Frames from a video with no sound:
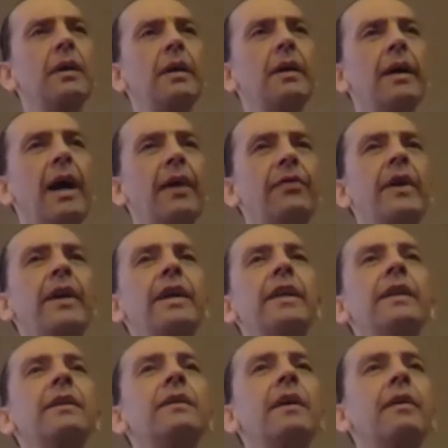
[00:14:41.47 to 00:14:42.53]
At the
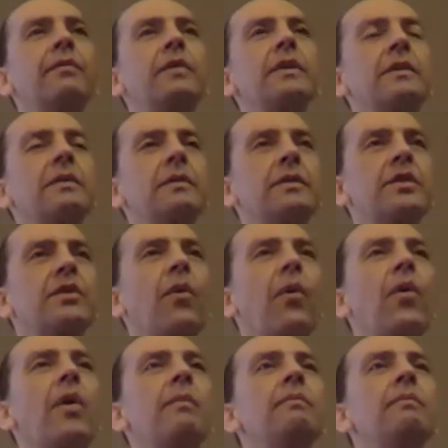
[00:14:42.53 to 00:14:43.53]
end of the storm,